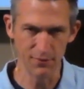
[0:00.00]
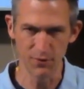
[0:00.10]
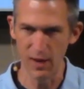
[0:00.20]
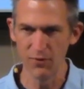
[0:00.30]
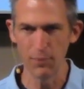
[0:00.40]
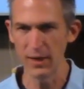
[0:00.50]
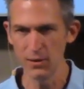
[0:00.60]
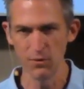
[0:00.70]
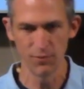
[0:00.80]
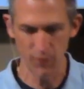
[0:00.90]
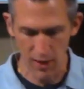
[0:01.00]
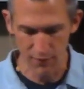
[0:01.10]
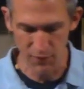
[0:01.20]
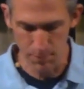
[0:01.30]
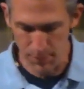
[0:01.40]
So everybody who's
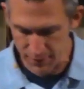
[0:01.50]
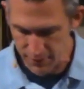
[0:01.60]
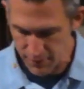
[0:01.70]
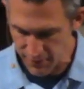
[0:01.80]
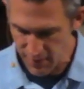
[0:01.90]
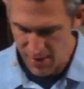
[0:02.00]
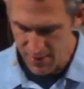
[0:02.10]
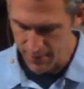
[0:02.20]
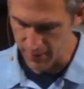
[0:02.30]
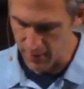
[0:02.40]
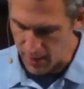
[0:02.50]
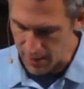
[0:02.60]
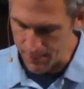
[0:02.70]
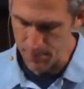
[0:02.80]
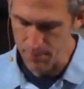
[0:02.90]
involved in business, they're caught
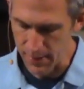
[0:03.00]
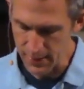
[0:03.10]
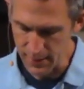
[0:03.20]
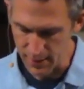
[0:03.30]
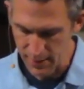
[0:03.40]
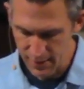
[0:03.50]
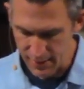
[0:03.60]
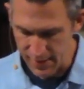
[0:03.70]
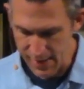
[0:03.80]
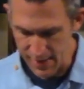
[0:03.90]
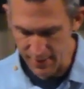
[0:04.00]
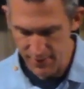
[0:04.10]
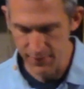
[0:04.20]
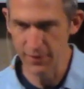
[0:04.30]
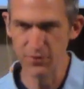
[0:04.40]
up in money, and
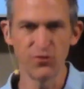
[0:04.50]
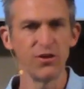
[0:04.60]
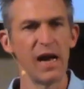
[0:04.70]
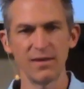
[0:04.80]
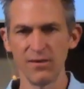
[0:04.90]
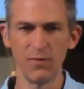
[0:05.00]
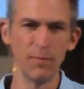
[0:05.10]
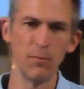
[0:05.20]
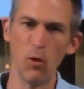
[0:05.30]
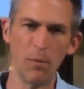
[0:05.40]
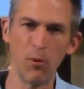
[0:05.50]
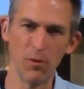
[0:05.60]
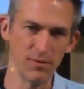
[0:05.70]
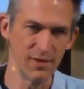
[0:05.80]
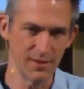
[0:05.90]
they're distracted from the more
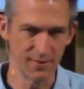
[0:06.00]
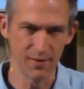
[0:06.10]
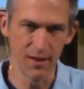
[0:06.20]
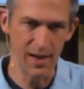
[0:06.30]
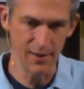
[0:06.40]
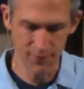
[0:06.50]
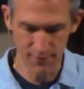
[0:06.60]
important things in life.